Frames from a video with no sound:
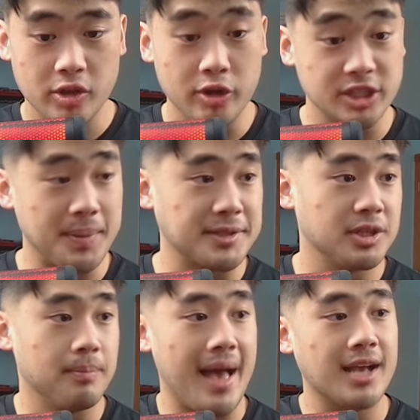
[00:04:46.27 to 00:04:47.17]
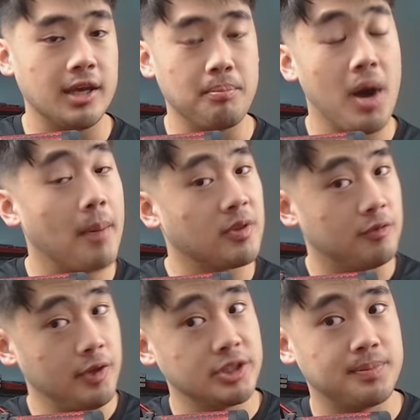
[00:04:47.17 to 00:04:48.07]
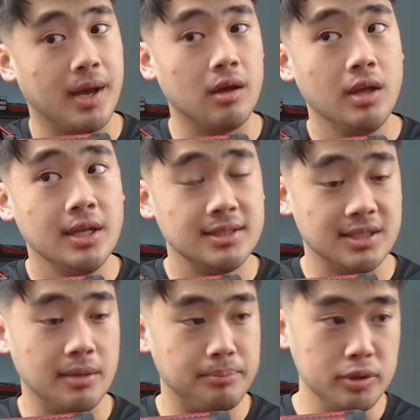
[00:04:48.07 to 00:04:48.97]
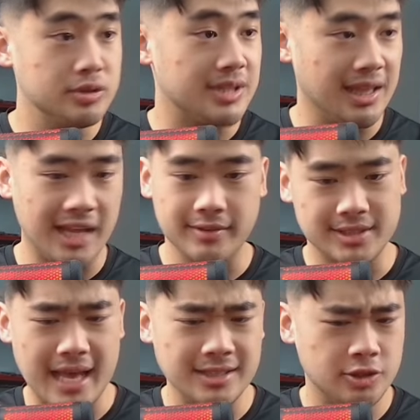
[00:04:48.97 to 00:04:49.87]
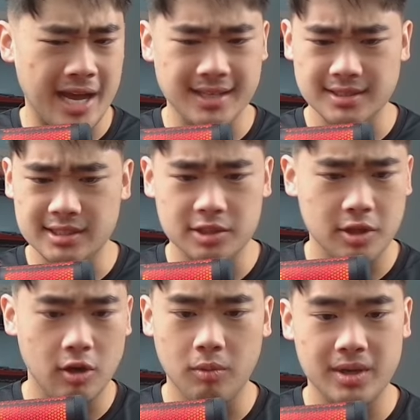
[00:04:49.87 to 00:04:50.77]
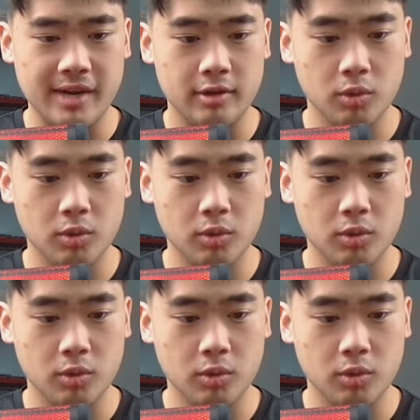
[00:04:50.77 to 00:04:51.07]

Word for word: You can special it back and pop the field spell to then boost that level 10 dragon synchro or whatever,